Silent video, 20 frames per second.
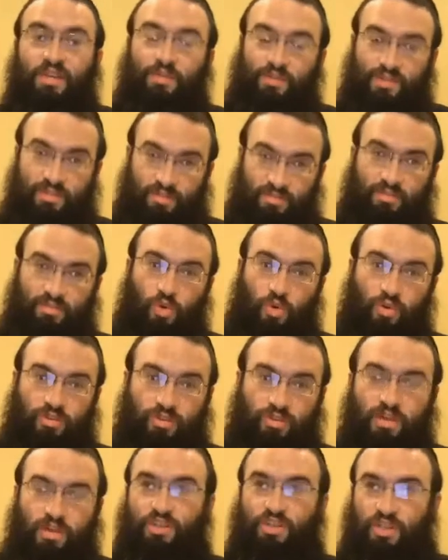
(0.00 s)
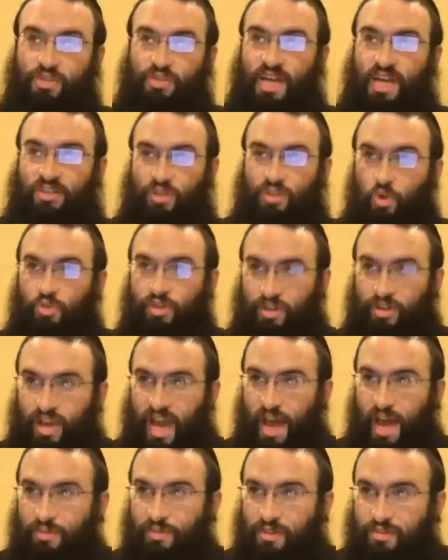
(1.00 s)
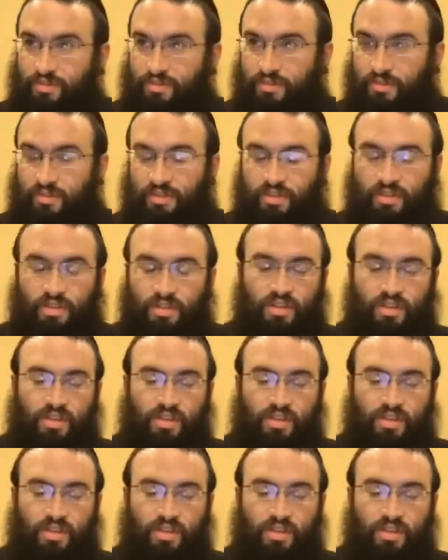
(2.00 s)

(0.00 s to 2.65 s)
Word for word: and he's, according to the Medrash, she was actually holding her captive.